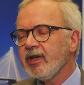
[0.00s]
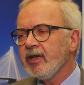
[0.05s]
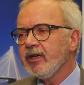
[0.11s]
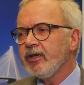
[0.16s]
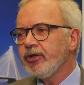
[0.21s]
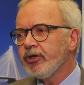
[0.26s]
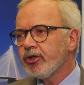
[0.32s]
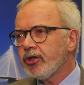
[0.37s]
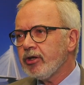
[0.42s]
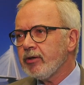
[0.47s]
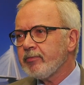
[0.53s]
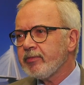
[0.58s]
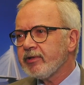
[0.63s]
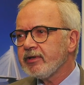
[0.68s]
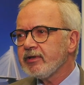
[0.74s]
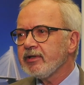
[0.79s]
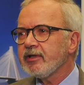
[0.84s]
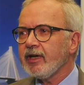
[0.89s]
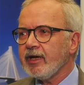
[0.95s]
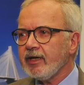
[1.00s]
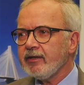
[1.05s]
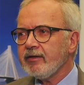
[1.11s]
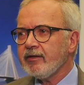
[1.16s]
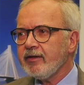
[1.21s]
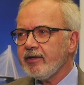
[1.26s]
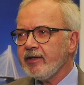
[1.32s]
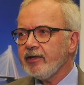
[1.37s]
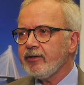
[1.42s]
Europe
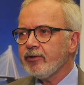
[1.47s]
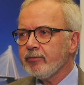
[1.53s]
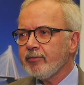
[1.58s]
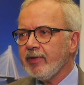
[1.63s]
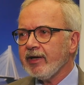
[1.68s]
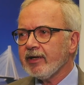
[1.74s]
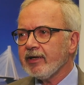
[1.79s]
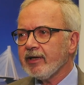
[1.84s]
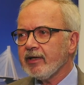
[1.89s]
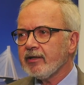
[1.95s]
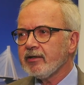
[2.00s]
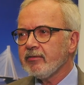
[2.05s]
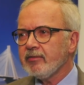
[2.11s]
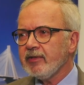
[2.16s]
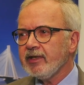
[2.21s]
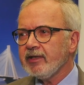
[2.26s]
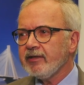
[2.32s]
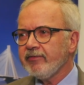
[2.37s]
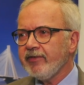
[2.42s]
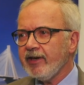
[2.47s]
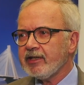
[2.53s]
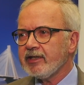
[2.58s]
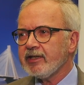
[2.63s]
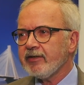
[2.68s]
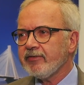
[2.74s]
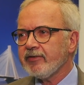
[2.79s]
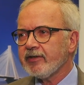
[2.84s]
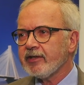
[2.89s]
and the EU Bank had to meet very
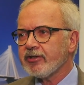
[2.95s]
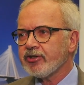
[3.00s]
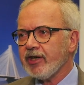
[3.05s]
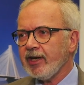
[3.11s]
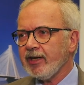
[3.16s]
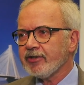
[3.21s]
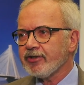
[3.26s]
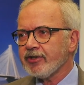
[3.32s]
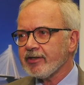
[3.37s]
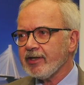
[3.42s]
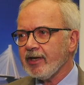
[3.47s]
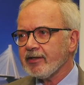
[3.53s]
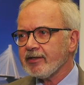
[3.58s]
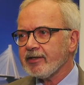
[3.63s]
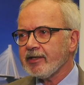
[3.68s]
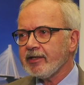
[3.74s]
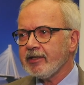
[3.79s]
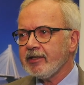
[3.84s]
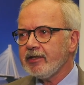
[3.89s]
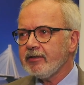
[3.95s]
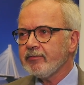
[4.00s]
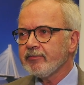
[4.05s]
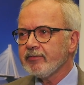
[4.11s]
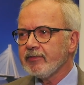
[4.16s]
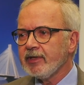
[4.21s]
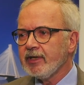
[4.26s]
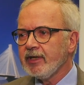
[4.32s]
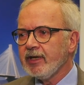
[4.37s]
difficult challenges last year,
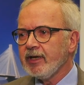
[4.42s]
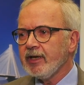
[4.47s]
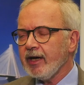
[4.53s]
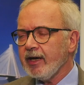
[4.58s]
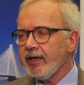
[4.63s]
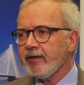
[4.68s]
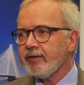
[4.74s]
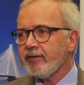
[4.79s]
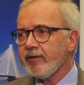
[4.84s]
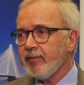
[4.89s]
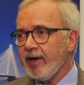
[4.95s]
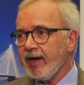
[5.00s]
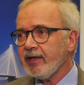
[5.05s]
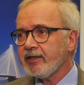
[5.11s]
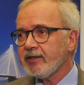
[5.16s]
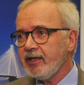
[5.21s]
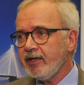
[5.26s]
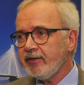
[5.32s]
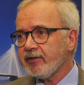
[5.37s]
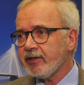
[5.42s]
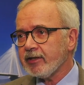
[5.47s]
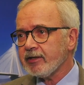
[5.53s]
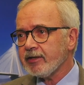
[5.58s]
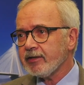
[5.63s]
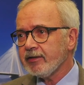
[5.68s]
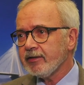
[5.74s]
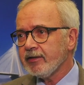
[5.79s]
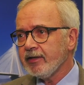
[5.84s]
and the bank
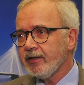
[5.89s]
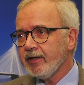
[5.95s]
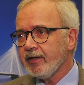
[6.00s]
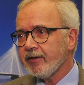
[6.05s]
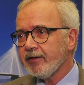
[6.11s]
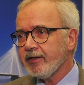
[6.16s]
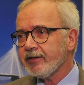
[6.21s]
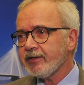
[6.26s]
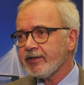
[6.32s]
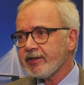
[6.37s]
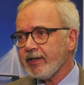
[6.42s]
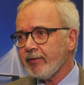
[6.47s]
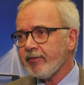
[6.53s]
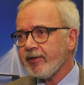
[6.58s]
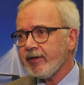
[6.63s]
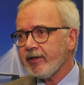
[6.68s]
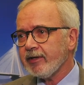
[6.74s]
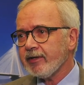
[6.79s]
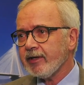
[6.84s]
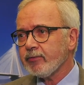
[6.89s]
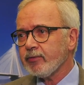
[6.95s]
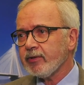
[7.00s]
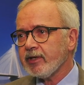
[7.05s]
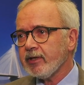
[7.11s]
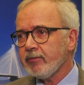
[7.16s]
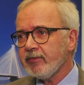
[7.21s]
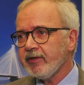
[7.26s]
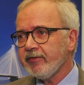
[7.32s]
delivered. This is something that we
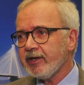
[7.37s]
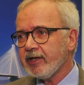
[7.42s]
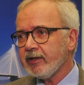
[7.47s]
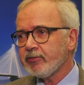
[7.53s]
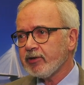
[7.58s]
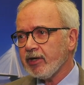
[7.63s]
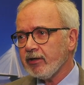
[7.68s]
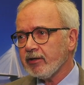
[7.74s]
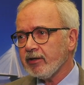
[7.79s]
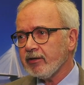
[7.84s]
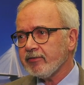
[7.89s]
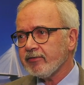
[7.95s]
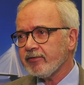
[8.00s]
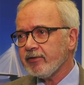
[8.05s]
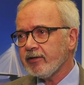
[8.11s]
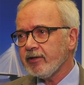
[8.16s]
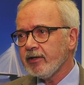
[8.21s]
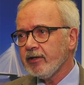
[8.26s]
can be very proud of.